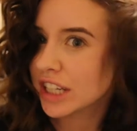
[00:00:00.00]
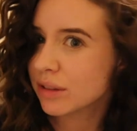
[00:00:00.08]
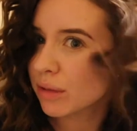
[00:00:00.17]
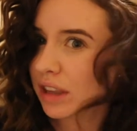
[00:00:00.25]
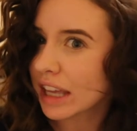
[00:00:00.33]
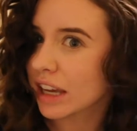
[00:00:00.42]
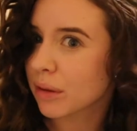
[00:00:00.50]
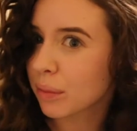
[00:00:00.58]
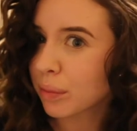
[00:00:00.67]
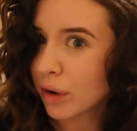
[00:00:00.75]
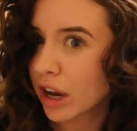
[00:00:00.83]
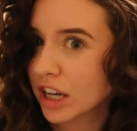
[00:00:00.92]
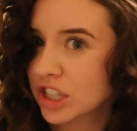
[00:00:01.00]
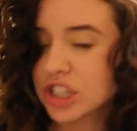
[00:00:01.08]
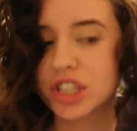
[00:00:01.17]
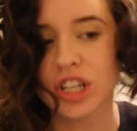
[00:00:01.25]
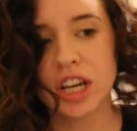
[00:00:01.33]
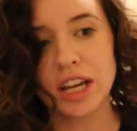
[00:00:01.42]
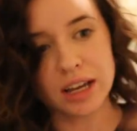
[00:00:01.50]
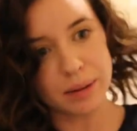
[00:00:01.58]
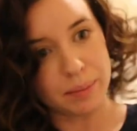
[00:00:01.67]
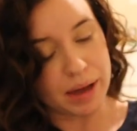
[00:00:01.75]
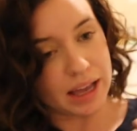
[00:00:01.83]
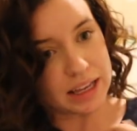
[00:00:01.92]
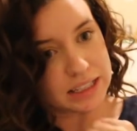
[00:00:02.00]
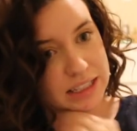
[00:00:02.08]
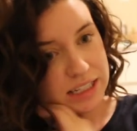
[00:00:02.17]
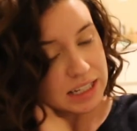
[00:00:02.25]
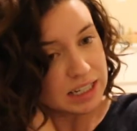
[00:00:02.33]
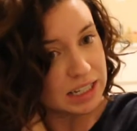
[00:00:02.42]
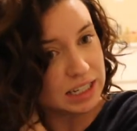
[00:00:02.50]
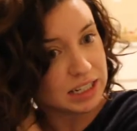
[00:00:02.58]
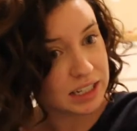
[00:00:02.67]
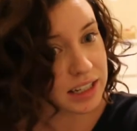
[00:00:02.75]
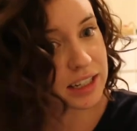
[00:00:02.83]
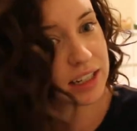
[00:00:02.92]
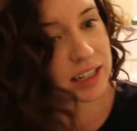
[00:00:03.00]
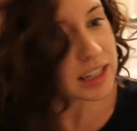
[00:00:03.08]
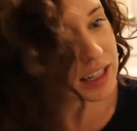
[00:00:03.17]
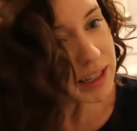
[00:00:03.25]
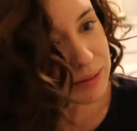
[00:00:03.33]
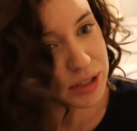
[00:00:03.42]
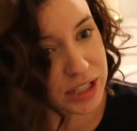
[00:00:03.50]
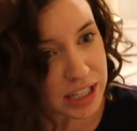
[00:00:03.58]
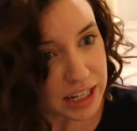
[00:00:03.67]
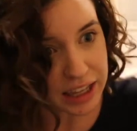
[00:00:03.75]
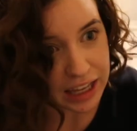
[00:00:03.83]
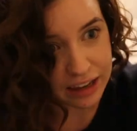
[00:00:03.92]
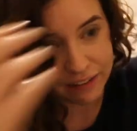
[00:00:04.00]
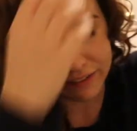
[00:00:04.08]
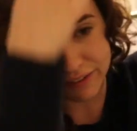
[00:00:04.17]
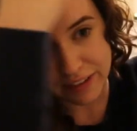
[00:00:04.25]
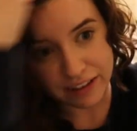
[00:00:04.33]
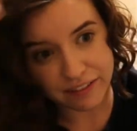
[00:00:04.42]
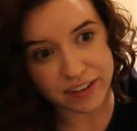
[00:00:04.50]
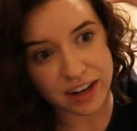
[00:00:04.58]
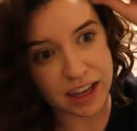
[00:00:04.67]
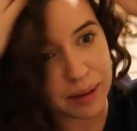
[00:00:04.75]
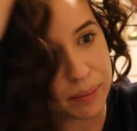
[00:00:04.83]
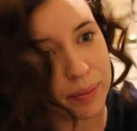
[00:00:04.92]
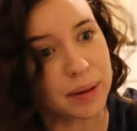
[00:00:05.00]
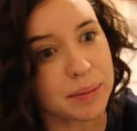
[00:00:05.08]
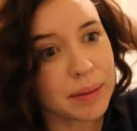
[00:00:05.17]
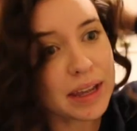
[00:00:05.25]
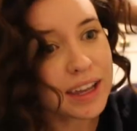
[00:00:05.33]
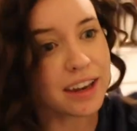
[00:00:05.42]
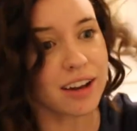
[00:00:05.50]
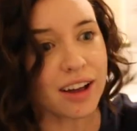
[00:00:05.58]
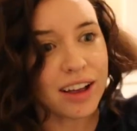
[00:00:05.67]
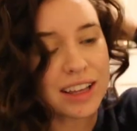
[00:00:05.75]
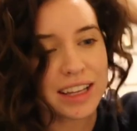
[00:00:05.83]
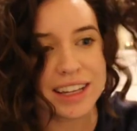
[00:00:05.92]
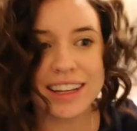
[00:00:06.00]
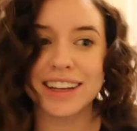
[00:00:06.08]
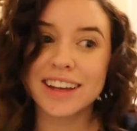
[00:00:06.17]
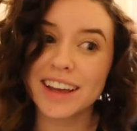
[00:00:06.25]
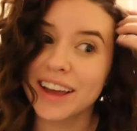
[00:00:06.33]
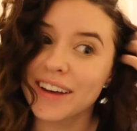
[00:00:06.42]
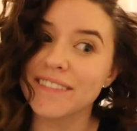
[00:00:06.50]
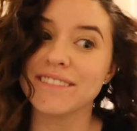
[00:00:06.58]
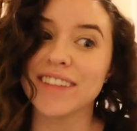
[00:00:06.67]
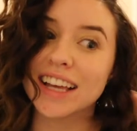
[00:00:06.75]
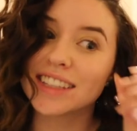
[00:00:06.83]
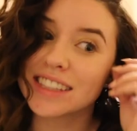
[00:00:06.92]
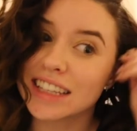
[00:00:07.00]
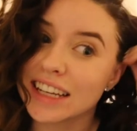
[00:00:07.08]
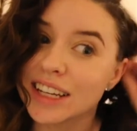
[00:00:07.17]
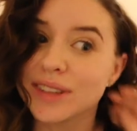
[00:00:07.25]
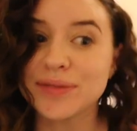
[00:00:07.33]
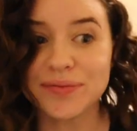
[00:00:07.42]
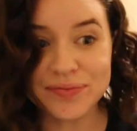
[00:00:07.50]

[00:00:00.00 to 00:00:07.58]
it with like a brush, but just gonna like fluff it up, make it all messy.